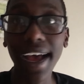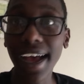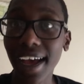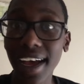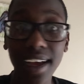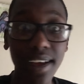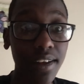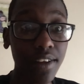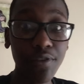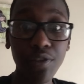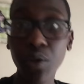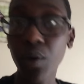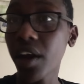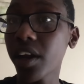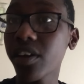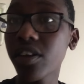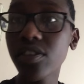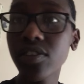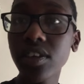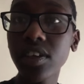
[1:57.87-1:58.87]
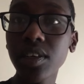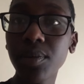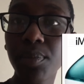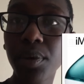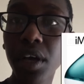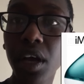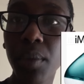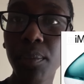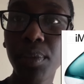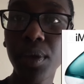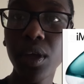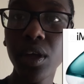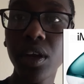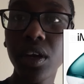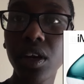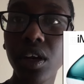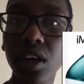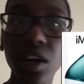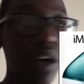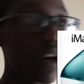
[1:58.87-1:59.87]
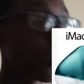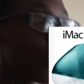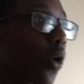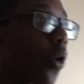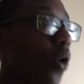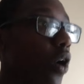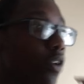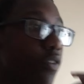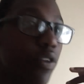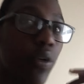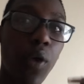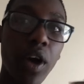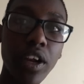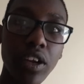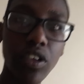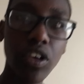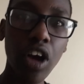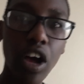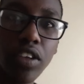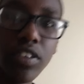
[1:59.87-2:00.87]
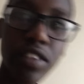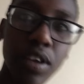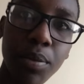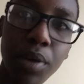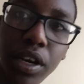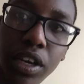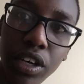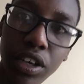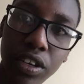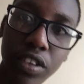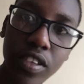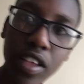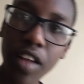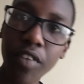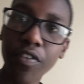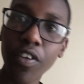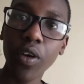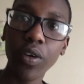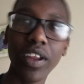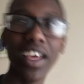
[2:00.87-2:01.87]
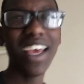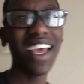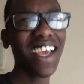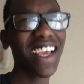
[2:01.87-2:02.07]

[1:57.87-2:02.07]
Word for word: Uh, if you wanted to start up a computer, or if you wanted to call someone on your cell phone,